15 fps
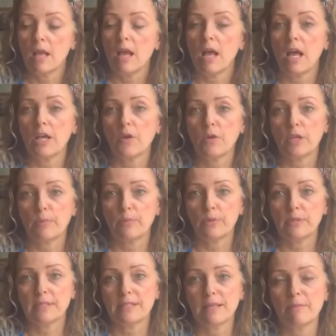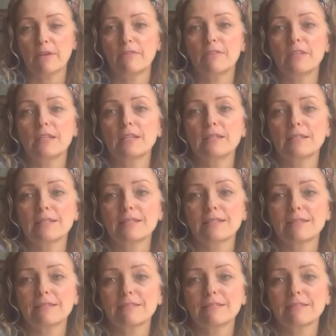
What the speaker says: I'm going to put some of these,